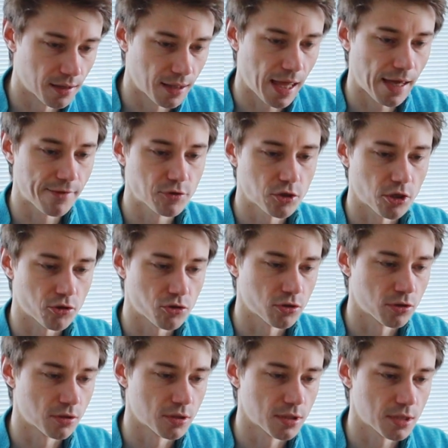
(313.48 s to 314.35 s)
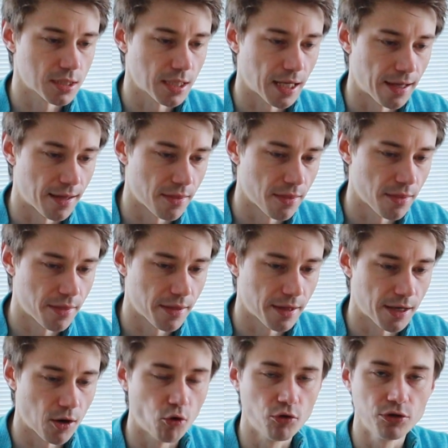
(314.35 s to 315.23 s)
live sessions and
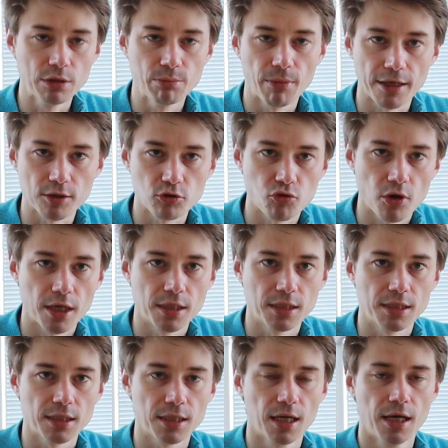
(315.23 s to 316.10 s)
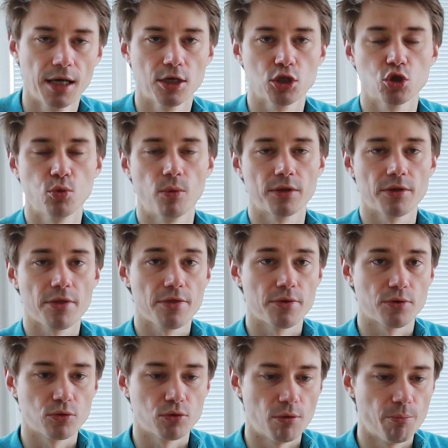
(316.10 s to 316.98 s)
the on-demand training. She went
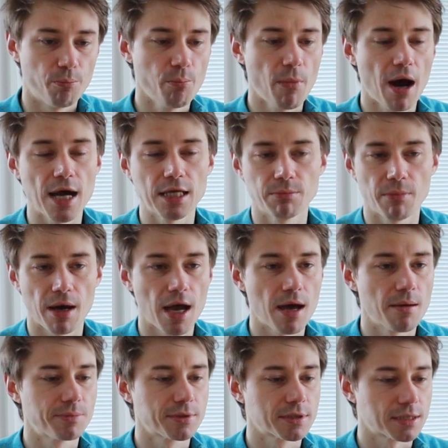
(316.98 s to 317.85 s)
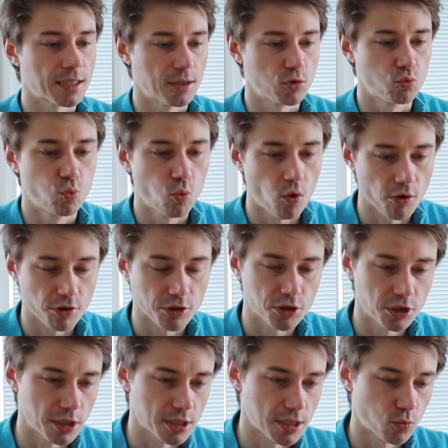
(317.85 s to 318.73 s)
through mind maps and
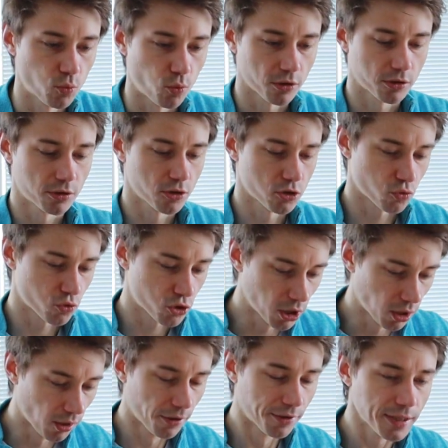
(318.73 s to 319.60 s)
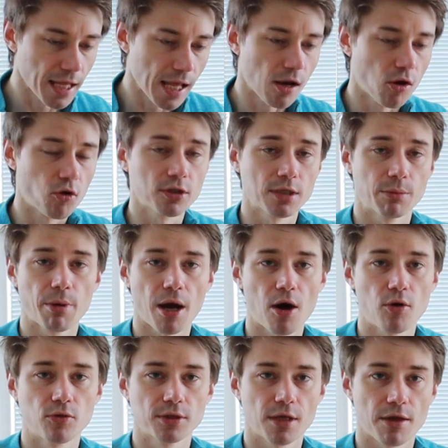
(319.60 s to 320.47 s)
worksheets and whatnot. So she learned a lot
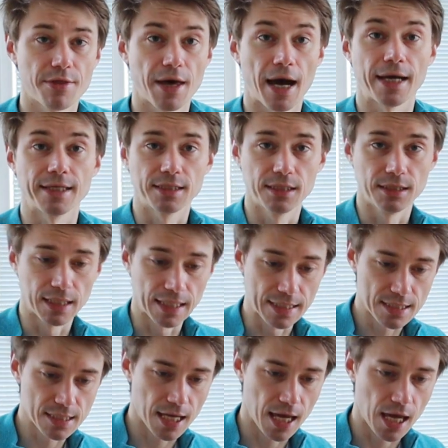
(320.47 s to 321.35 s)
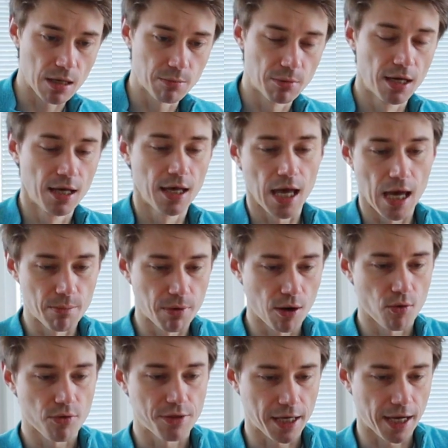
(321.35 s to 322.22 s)
about the IT landscape,
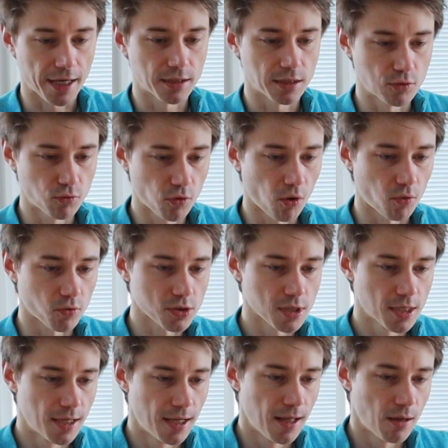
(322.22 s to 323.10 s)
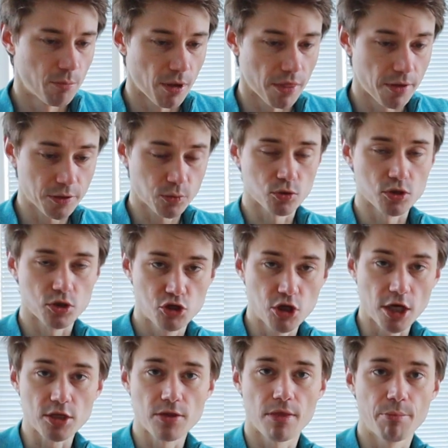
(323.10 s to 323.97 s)
about the IT roles. But that was
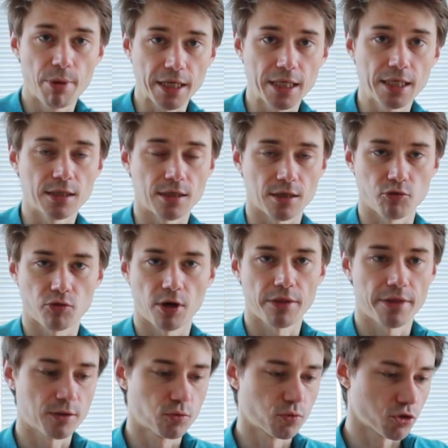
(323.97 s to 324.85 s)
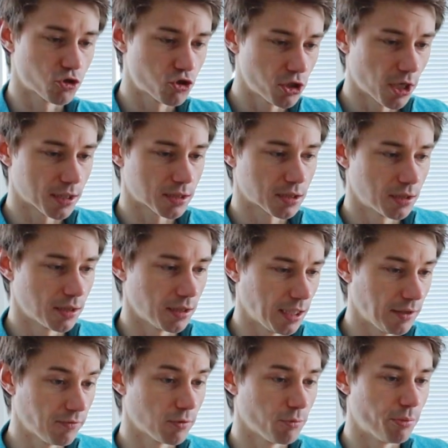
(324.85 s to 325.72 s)
just the beginning, right? That was just
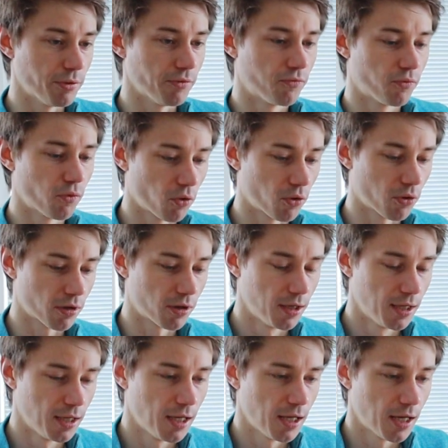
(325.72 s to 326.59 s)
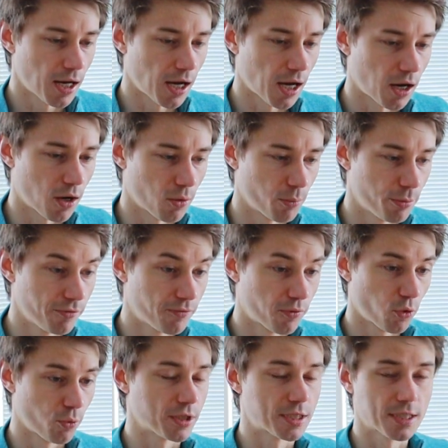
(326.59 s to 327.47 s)
even before
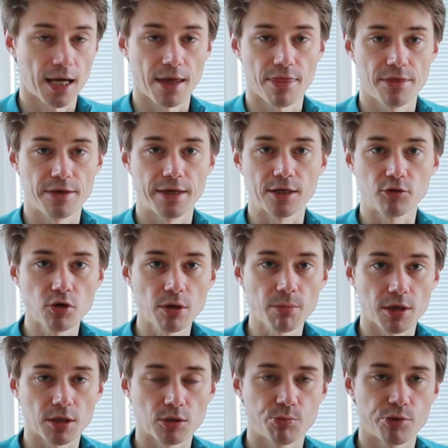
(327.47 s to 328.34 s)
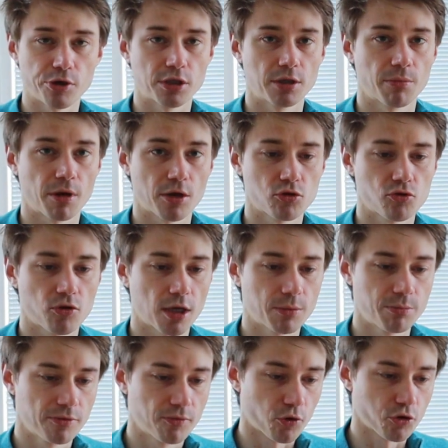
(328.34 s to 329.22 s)
we signed the agreement, pretty much,
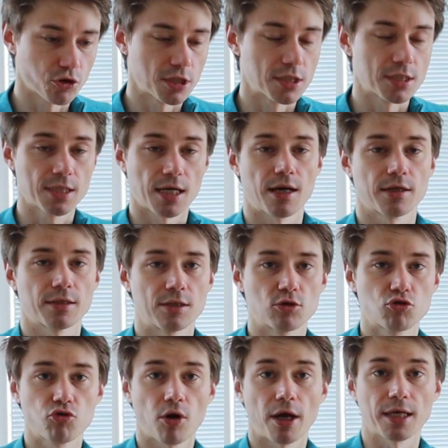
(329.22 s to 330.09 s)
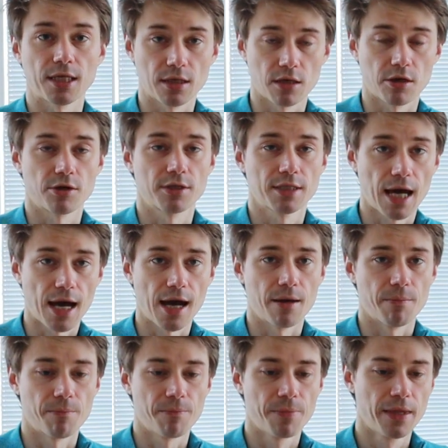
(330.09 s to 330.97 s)
right? Before she started tracking her
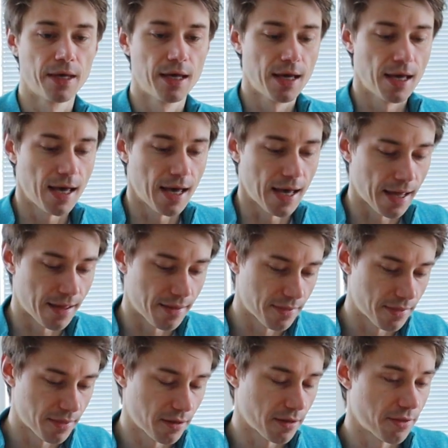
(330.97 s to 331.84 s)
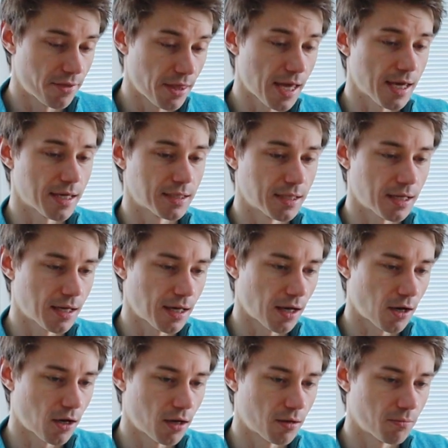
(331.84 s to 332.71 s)
time. And then,
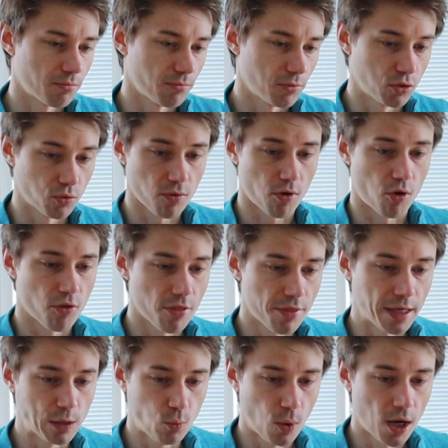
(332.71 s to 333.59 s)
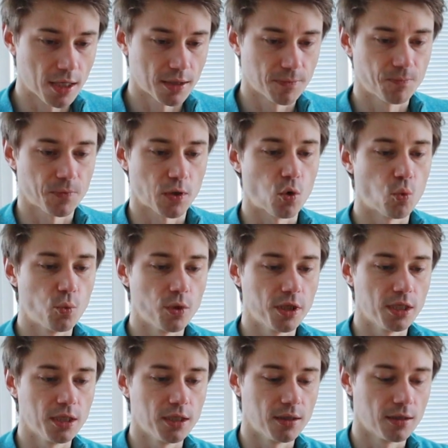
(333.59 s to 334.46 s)
on day one,
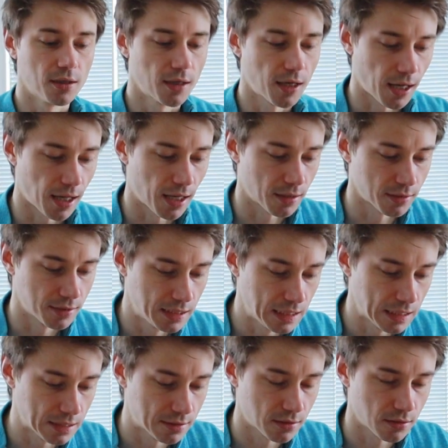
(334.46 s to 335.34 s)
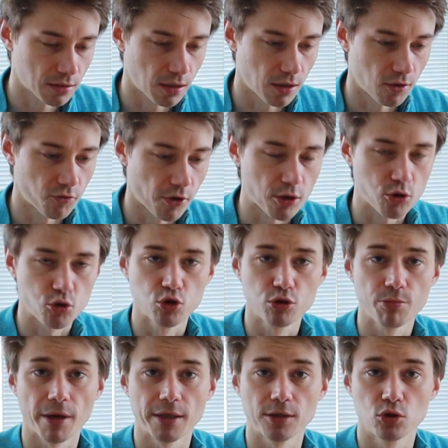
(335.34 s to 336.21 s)
we did
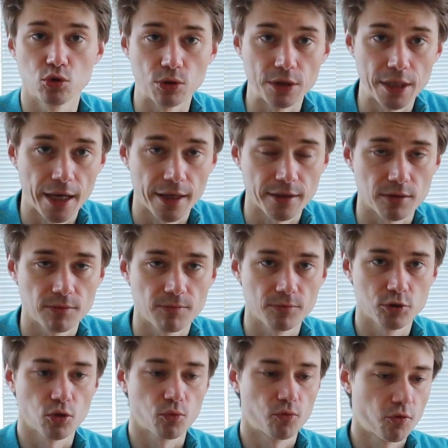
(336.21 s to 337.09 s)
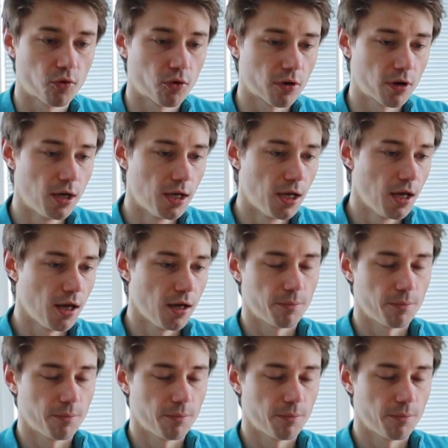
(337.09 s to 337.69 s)
recruitment together. So for